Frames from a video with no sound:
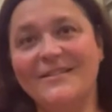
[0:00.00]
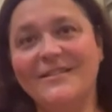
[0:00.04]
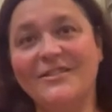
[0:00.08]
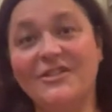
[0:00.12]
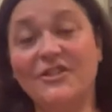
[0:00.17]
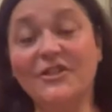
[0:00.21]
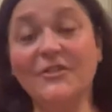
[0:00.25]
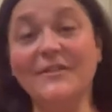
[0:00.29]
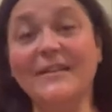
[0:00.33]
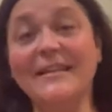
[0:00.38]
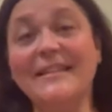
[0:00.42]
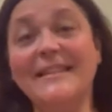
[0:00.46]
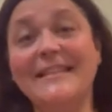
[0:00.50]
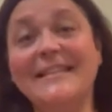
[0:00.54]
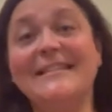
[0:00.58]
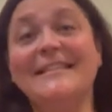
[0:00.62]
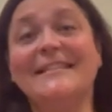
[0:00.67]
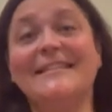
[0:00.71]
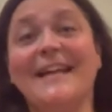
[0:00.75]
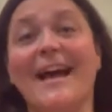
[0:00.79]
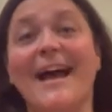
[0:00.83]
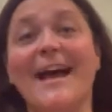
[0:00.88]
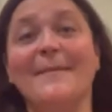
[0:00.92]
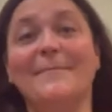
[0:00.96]
During
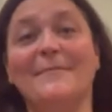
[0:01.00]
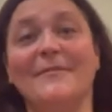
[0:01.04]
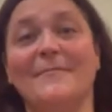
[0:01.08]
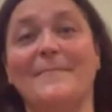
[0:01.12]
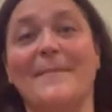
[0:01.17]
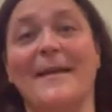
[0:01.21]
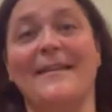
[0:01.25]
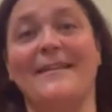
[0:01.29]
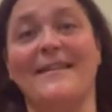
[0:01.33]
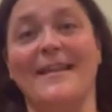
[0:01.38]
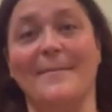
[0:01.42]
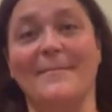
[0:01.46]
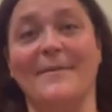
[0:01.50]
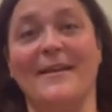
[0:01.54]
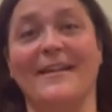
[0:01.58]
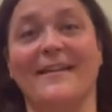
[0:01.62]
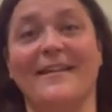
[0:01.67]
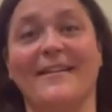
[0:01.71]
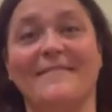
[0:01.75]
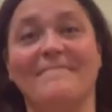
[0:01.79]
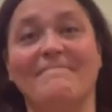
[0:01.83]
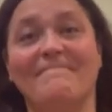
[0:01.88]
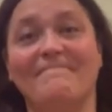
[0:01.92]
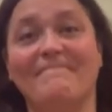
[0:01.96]
this time of pandemic,
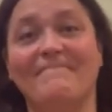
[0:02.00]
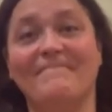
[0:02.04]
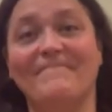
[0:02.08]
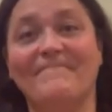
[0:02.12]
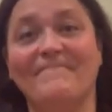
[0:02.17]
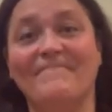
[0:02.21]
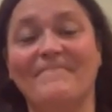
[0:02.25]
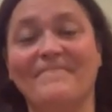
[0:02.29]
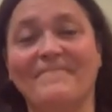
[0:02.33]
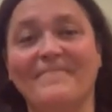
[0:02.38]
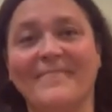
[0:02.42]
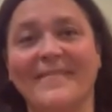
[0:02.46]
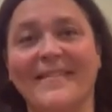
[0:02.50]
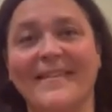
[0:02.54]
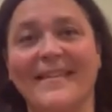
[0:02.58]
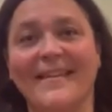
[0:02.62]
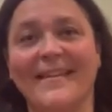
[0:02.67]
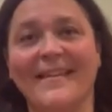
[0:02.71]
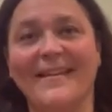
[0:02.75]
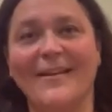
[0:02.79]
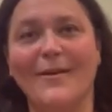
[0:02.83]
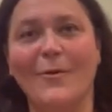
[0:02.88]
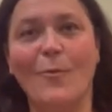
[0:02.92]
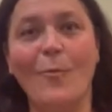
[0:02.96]

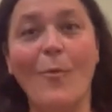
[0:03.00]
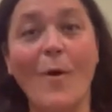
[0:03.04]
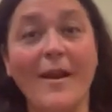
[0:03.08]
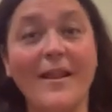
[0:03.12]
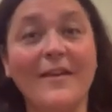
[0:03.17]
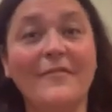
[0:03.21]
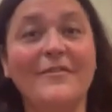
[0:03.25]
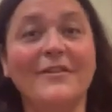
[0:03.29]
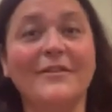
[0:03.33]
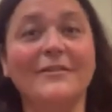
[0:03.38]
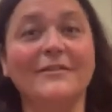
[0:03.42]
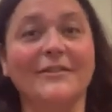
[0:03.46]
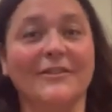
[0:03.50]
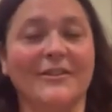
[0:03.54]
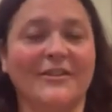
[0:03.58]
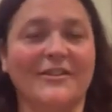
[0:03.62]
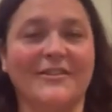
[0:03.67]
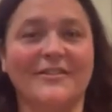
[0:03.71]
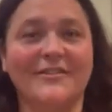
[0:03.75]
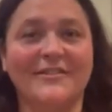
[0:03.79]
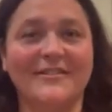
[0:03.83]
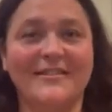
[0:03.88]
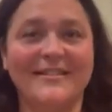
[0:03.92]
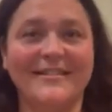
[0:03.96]
what have you
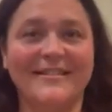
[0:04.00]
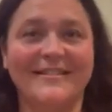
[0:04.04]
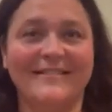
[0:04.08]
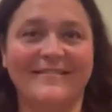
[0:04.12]
learned?